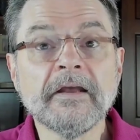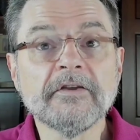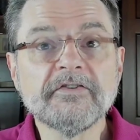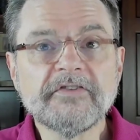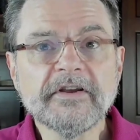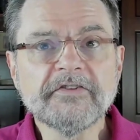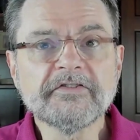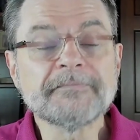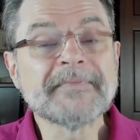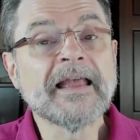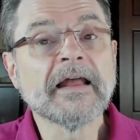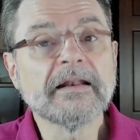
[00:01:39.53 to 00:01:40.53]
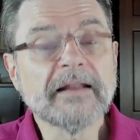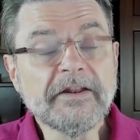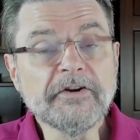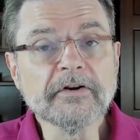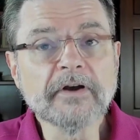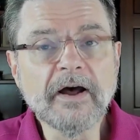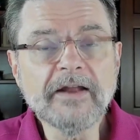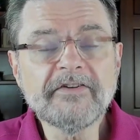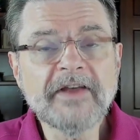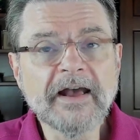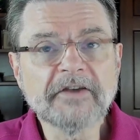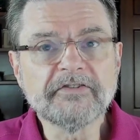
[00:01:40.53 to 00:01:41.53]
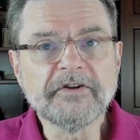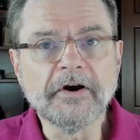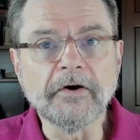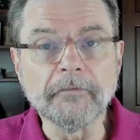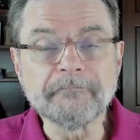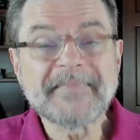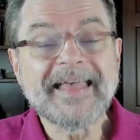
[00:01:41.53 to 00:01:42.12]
Six, let your contacts know.